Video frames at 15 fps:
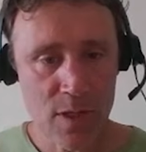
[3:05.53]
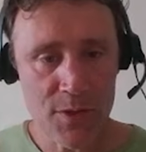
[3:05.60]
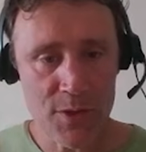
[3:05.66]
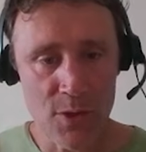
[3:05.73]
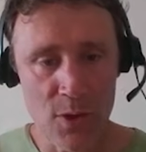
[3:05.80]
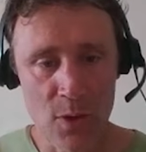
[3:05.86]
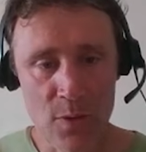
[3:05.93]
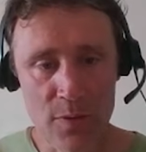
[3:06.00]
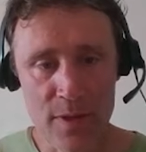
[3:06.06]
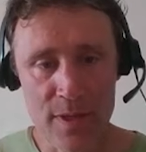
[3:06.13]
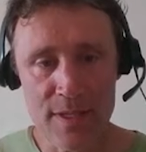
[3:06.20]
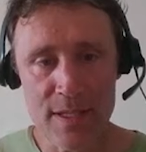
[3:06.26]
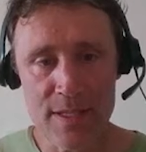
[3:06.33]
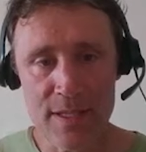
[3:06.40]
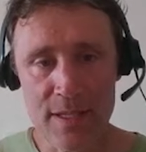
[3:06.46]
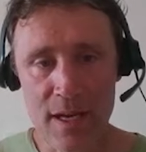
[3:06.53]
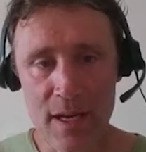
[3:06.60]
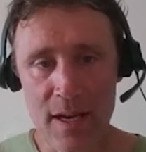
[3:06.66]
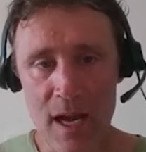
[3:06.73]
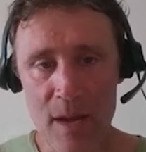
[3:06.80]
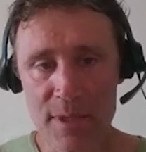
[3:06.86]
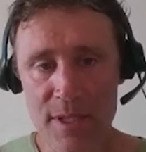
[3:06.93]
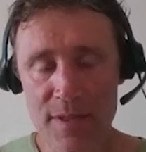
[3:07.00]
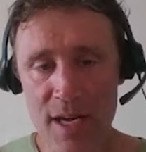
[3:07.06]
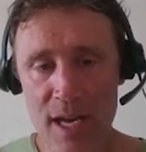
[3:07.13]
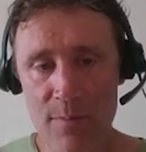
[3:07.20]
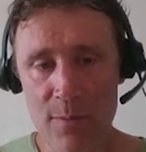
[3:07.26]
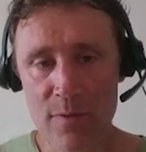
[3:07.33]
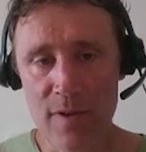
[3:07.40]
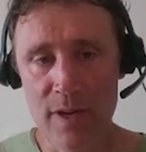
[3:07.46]
So this is an object that
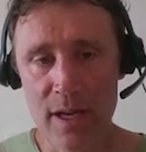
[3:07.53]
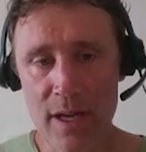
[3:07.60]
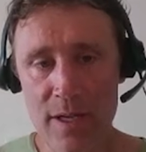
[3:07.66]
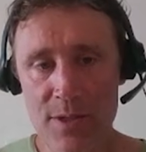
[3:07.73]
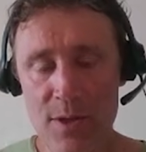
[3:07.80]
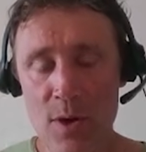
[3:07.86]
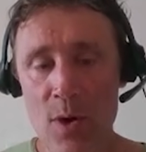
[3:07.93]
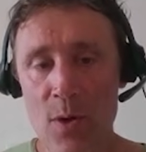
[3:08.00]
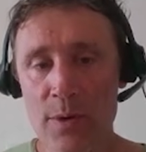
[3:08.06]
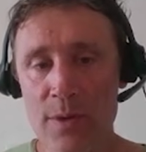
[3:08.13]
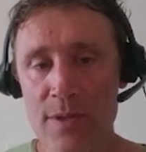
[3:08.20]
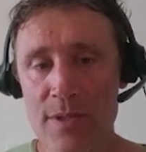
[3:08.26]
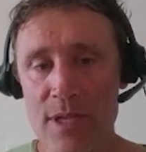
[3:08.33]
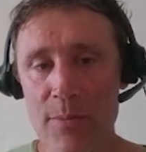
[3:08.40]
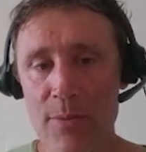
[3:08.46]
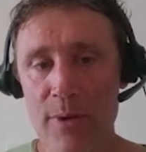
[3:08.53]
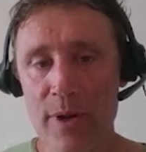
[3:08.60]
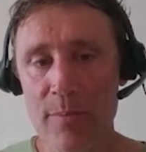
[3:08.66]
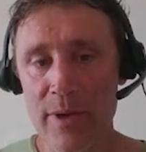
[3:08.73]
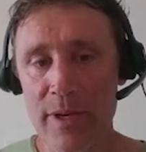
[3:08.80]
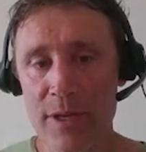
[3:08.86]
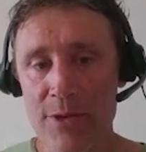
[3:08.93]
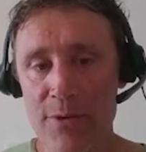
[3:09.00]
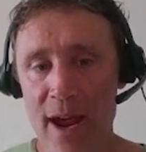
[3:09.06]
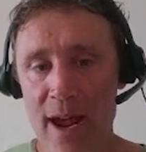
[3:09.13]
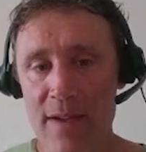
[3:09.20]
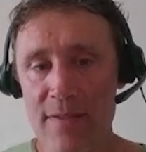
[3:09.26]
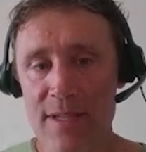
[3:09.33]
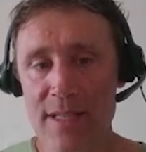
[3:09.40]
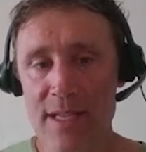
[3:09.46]
I'm moving on its own, separate, but it
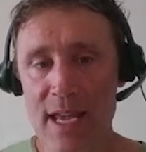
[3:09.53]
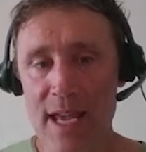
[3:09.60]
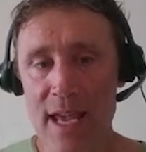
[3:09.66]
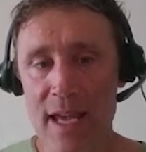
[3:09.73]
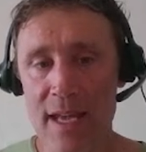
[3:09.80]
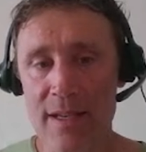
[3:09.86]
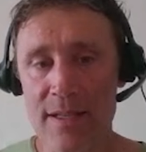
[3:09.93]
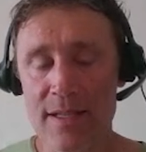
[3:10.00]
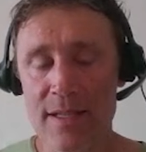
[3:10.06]
drives his hand.